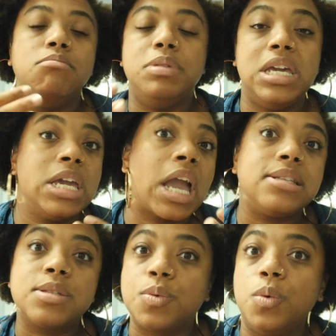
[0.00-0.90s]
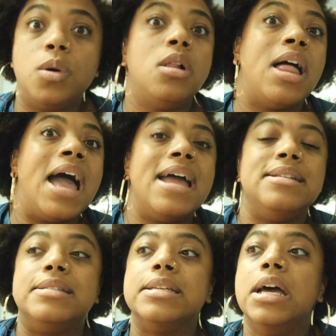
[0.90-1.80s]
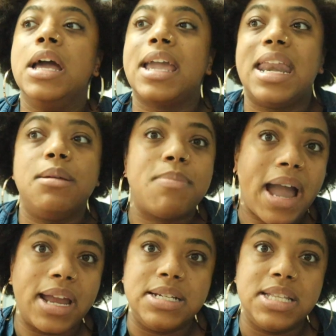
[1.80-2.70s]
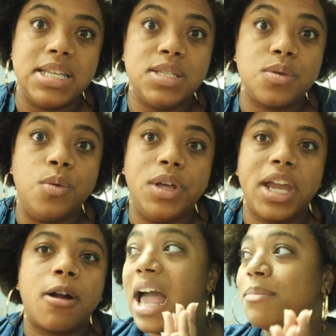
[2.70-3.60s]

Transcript: being at school and getting back into this school year.